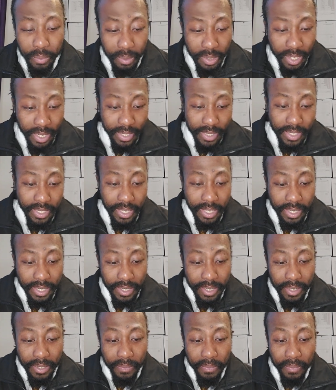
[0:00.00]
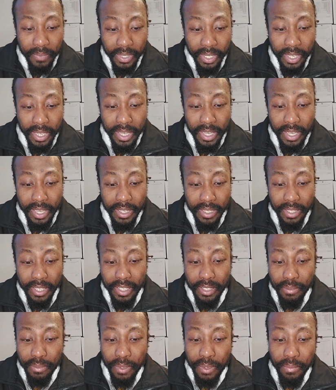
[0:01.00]
Because seated
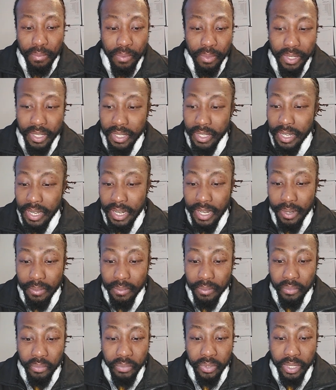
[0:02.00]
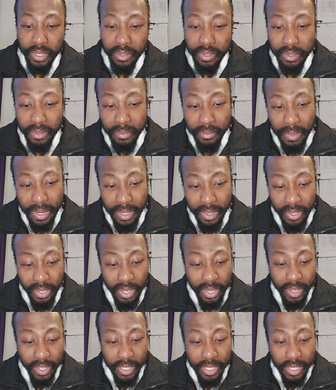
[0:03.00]
these people in um in Matthew here,